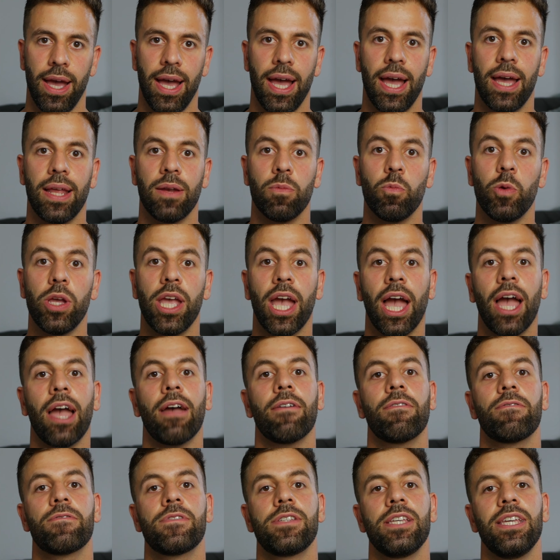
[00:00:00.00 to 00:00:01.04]
And we
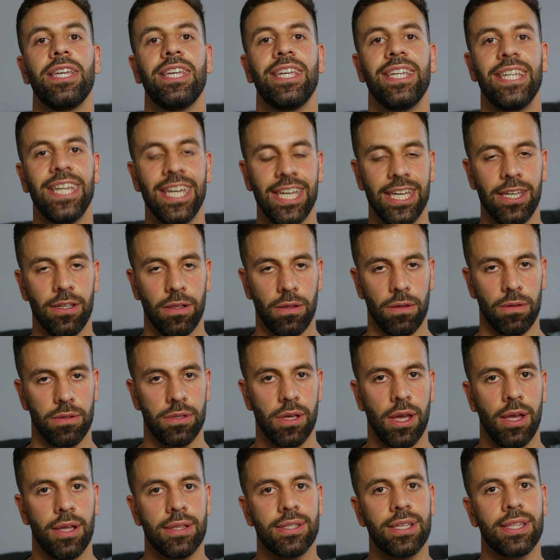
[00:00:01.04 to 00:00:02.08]
have to yield
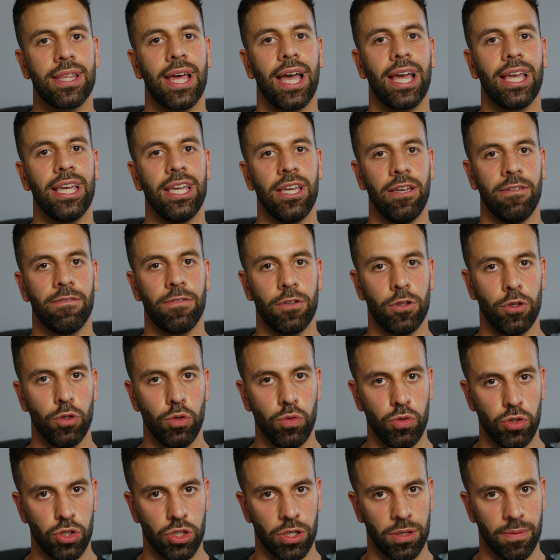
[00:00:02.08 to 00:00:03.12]
to that
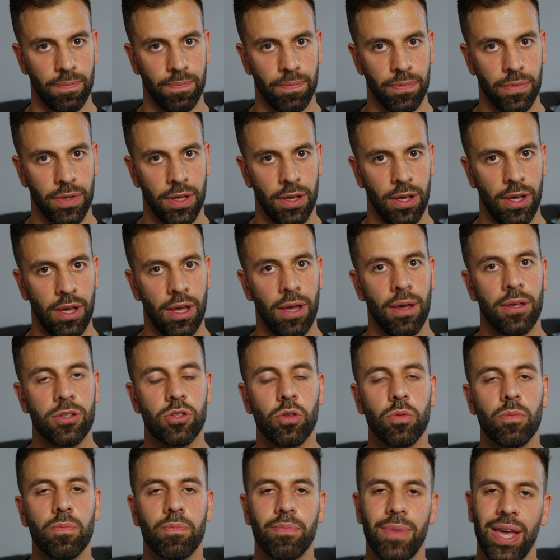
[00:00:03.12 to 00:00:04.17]
evolution.
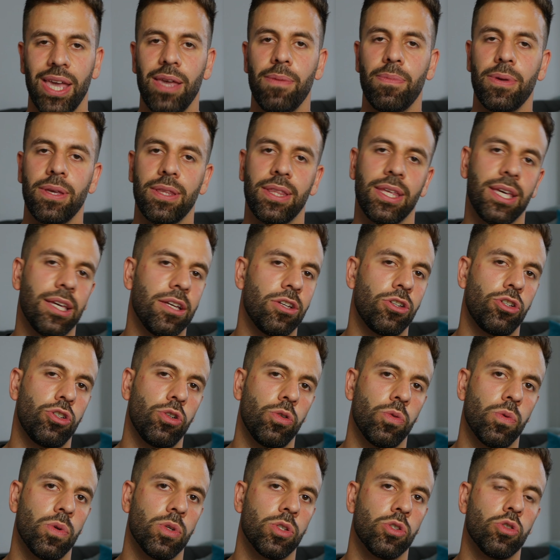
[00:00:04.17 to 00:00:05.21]
So maybe the
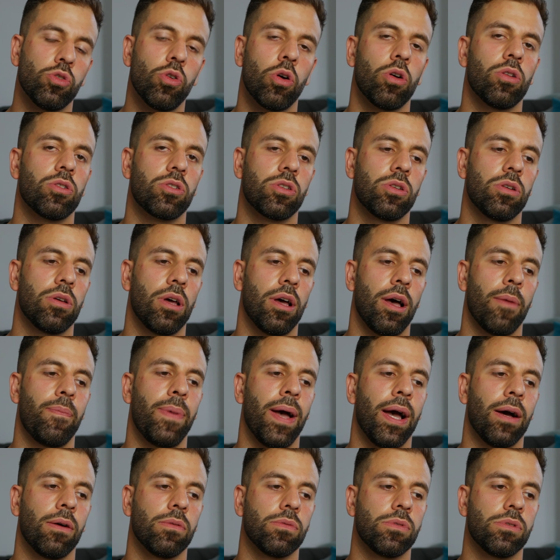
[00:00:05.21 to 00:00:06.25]
issue is not
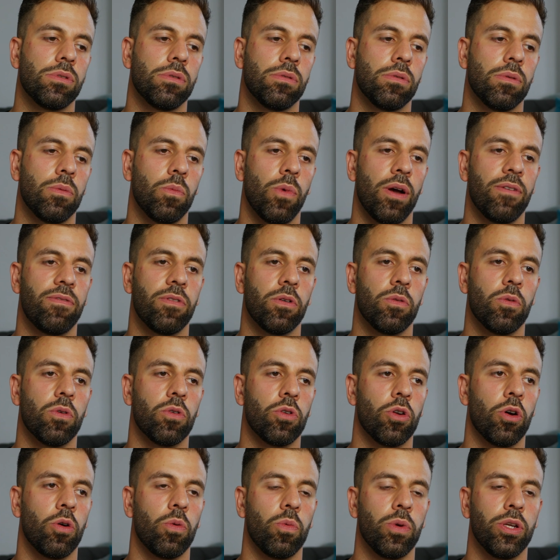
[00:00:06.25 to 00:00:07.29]
about whether or
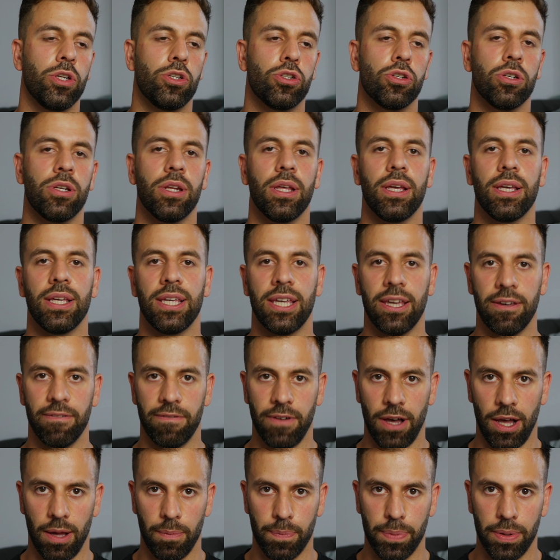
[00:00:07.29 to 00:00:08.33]
not we should give
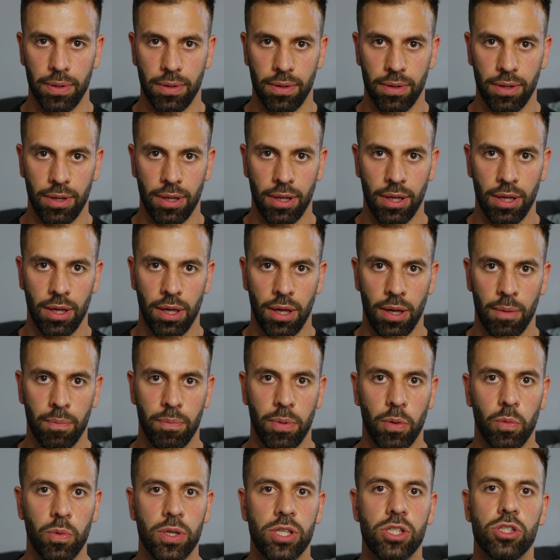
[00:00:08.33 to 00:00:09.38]
up, but
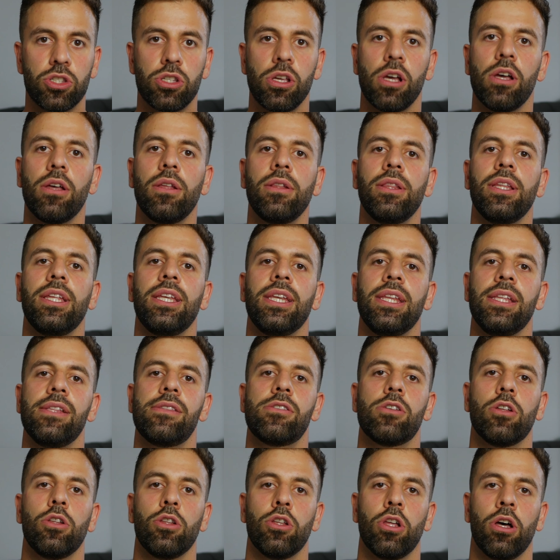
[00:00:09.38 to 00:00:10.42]
we certainly need
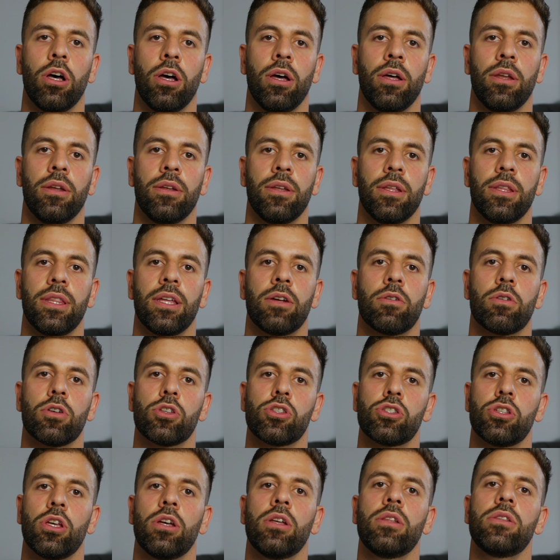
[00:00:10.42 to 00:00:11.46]
to learn that there are
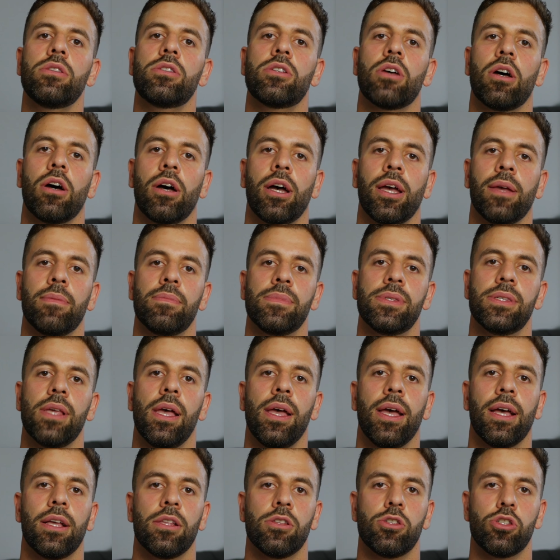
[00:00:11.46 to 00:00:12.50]
certain times
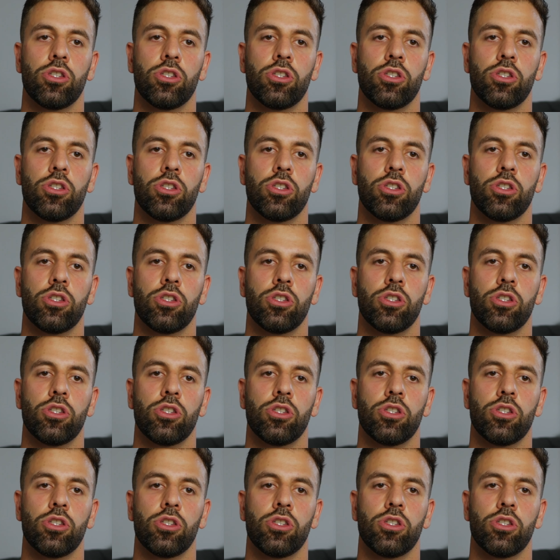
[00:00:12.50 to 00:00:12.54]
and